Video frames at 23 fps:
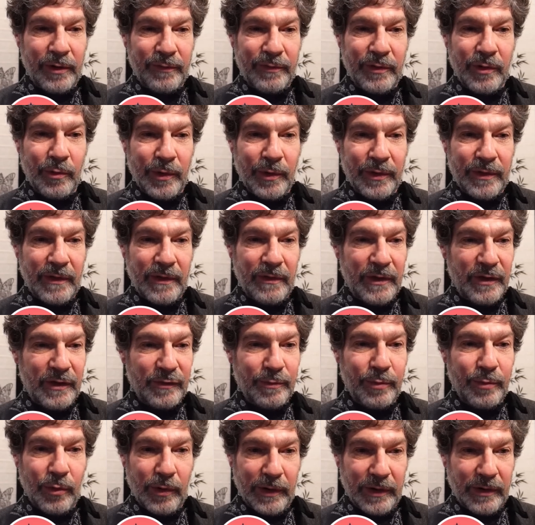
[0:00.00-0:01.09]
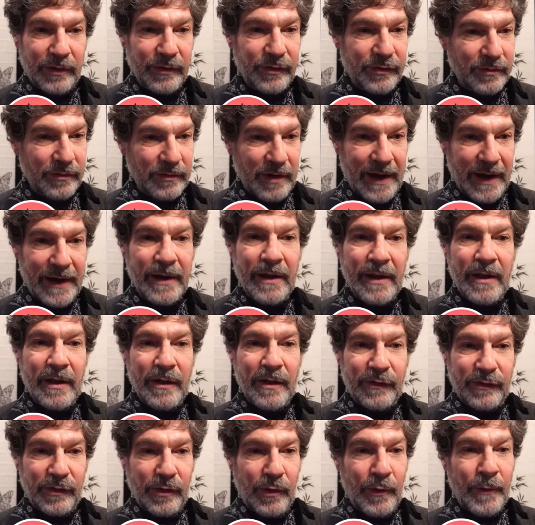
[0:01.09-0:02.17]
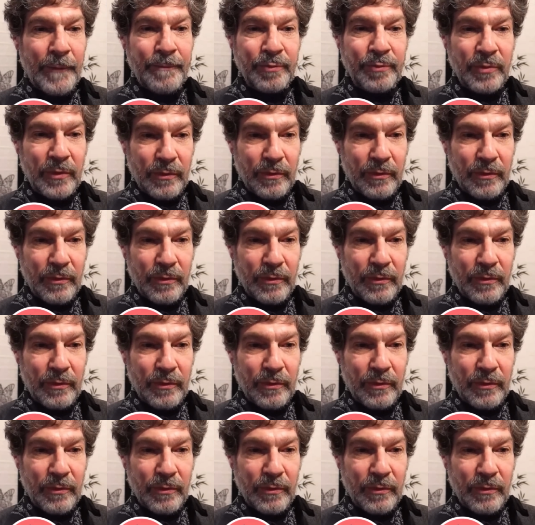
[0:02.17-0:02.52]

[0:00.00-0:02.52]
if you're within these borders, right? So